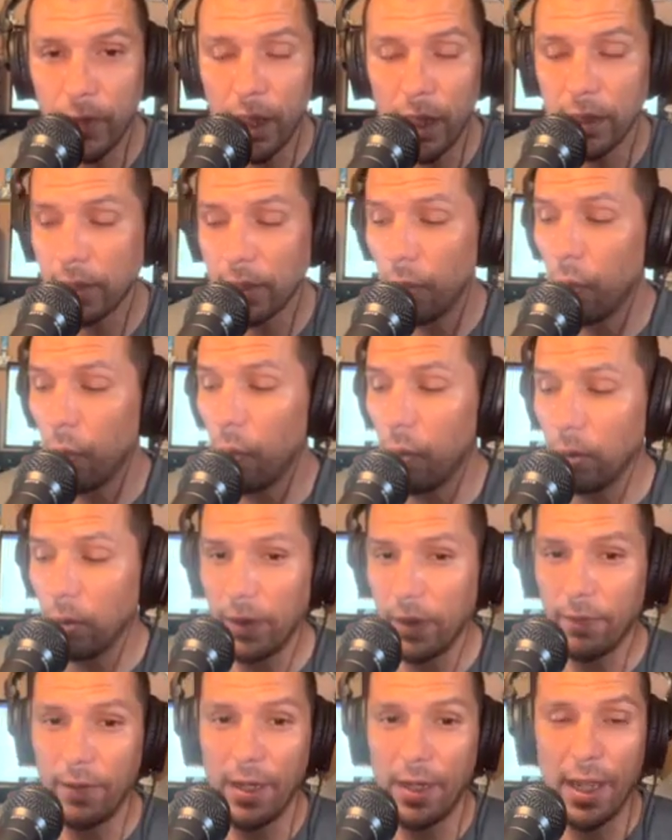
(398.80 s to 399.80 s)
it's a whole
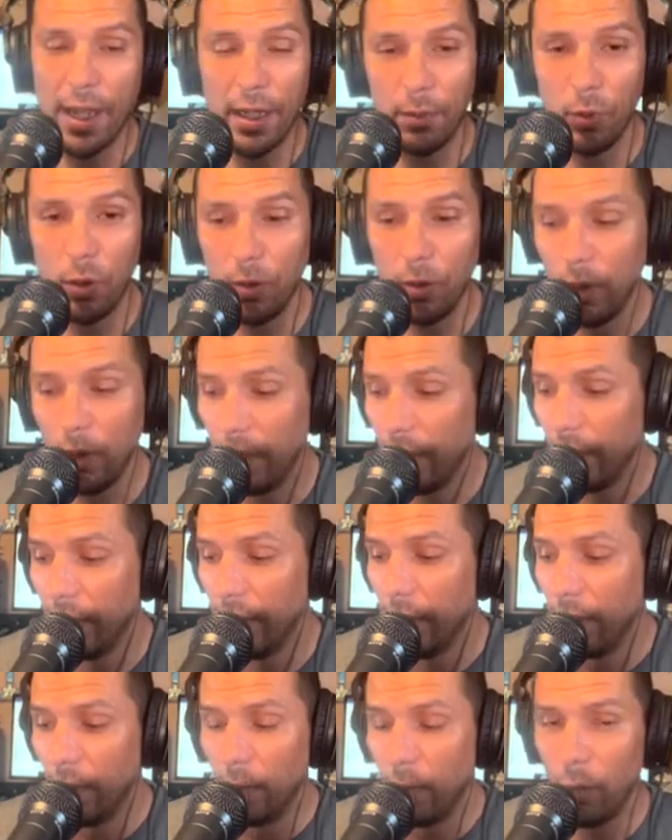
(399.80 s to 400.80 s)
different animal.
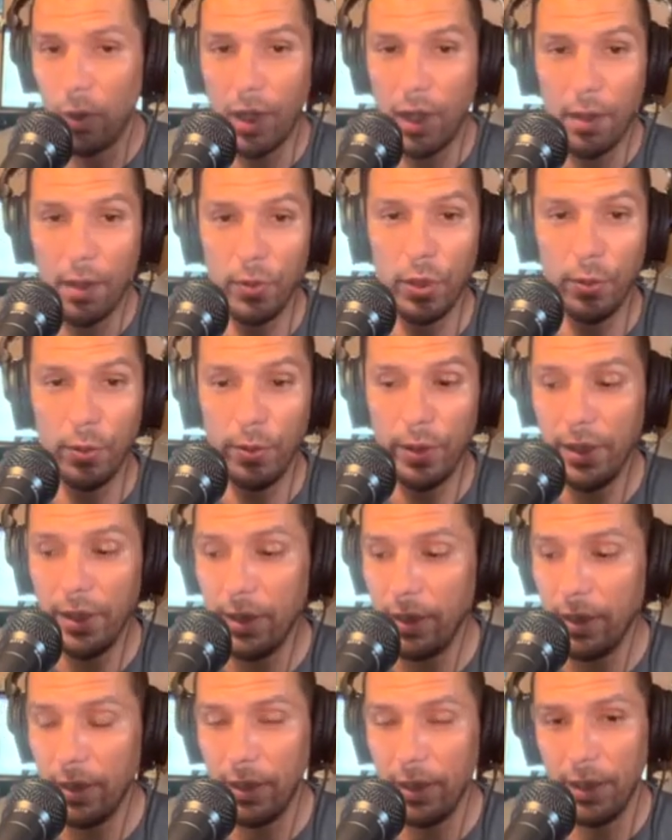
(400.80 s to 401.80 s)
What I'm
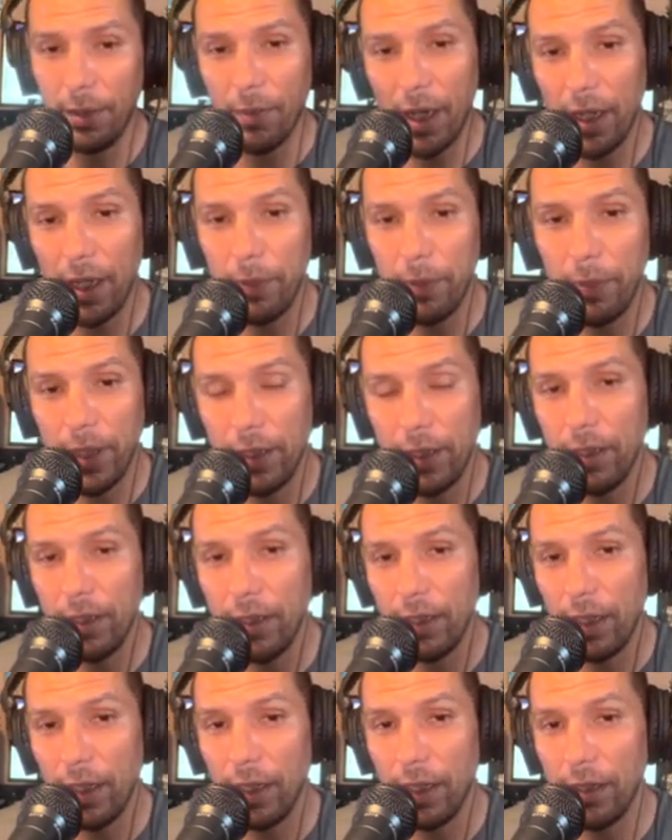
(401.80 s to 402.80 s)
doing, in my
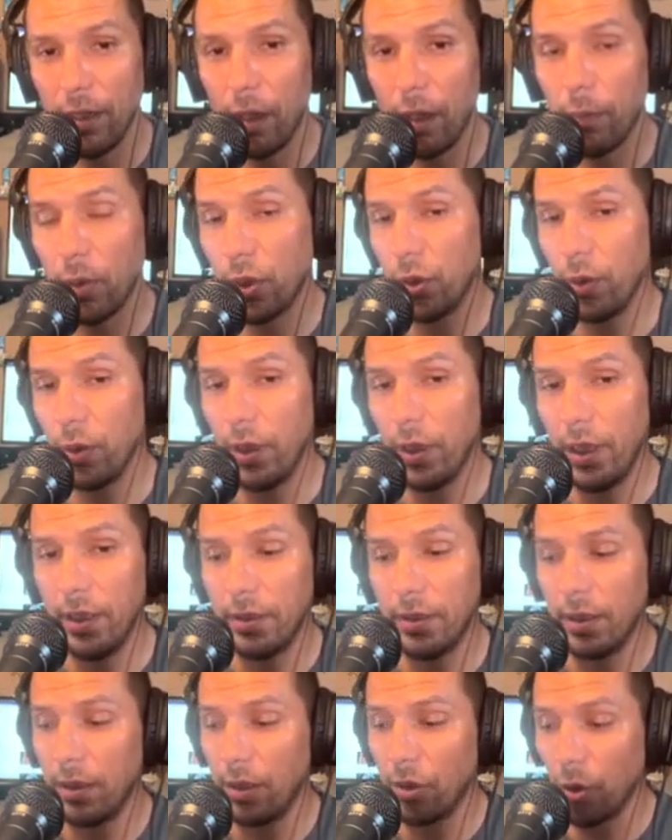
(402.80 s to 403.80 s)
opinion, and the opportunities
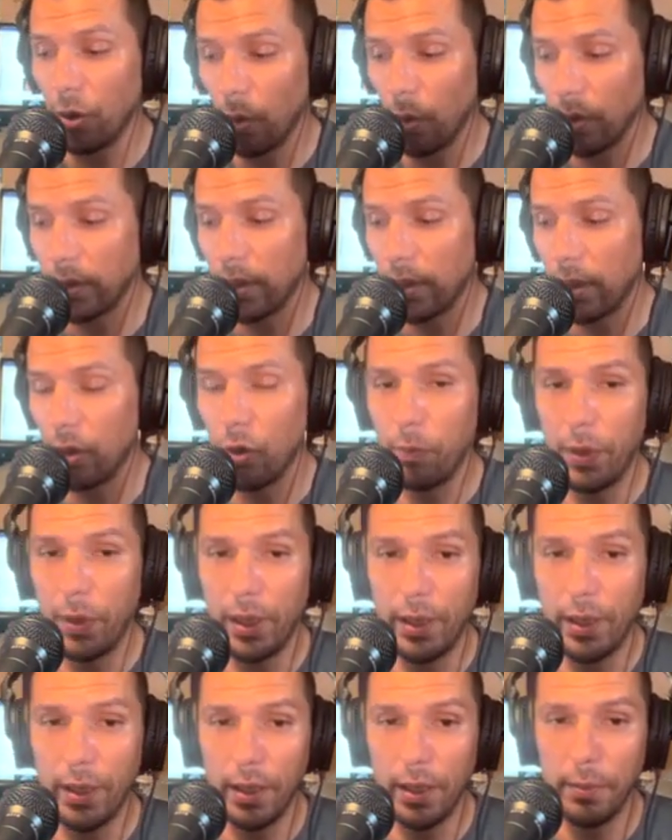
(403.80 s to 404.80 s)
and the doors that are
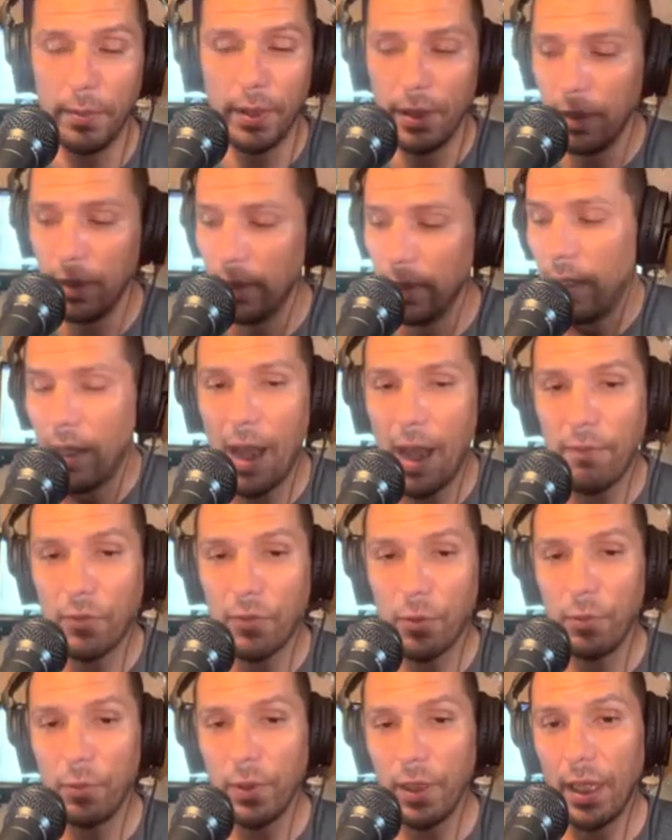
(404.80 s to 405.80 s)
opening up.
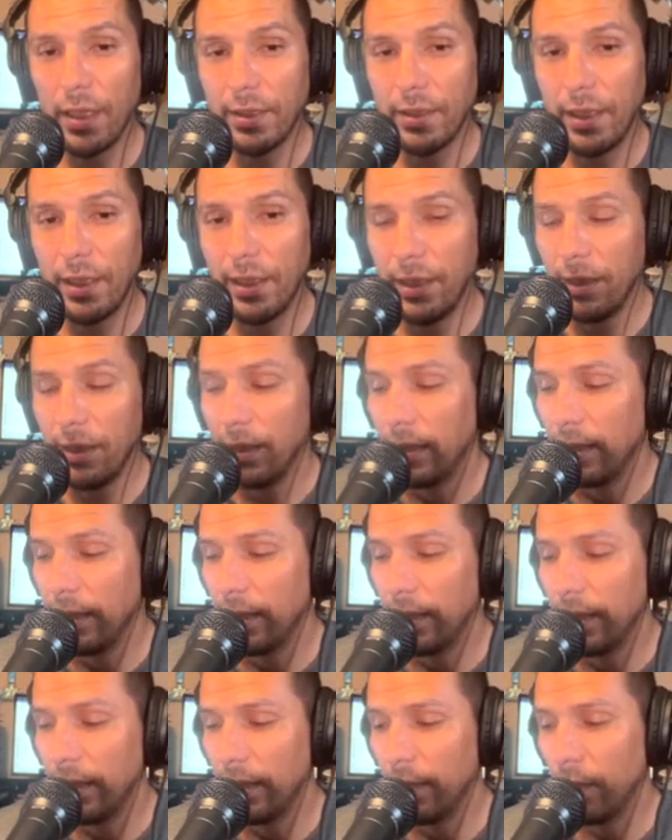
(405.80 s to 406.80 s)
After realizing
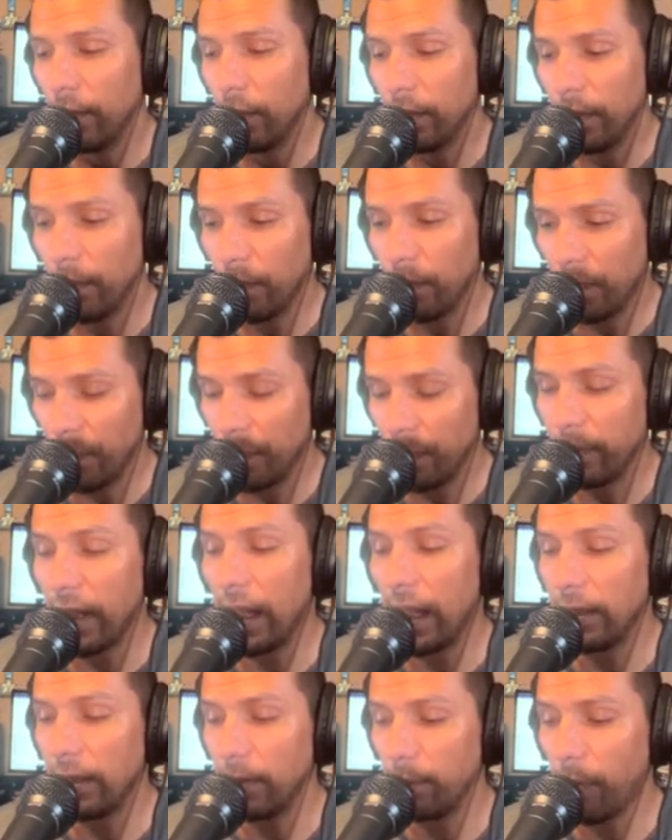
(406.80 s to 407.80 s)
from
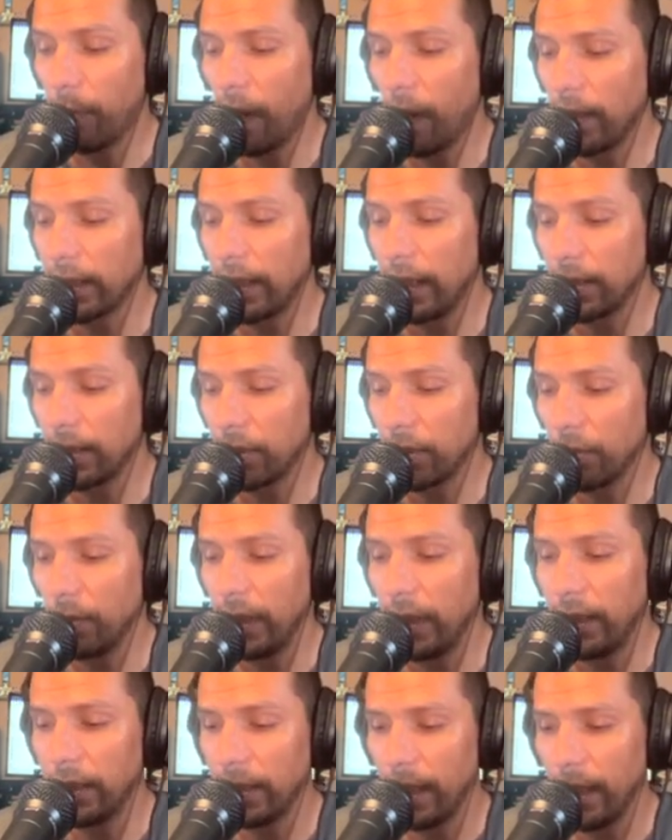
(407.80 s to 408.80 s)
that podcaster what
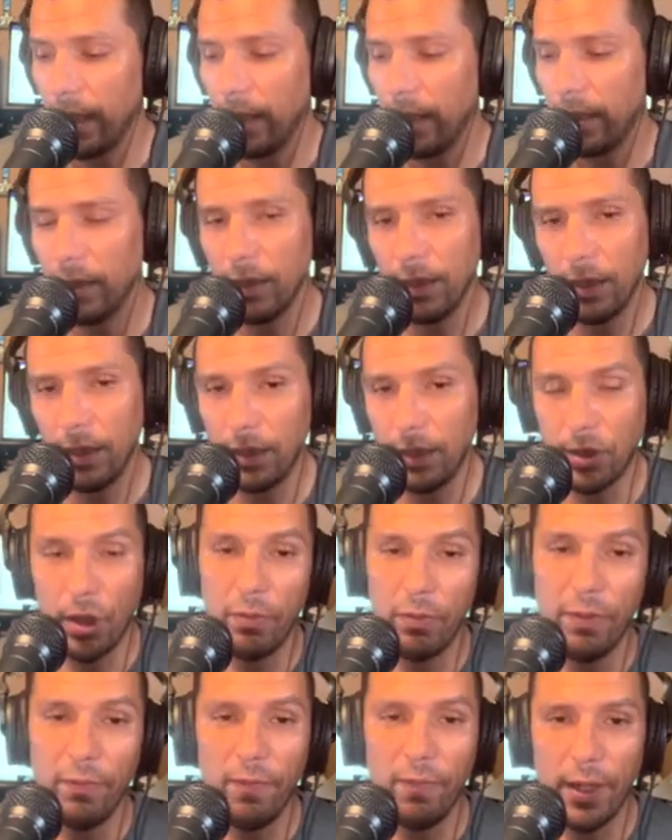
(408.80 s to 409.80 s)
he said, I
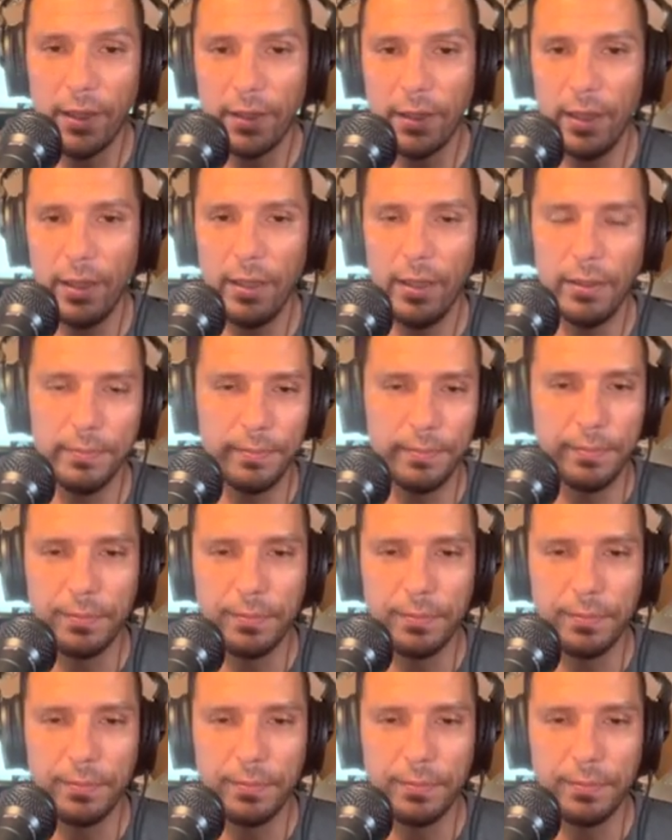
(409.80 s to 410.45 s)
started reflecting,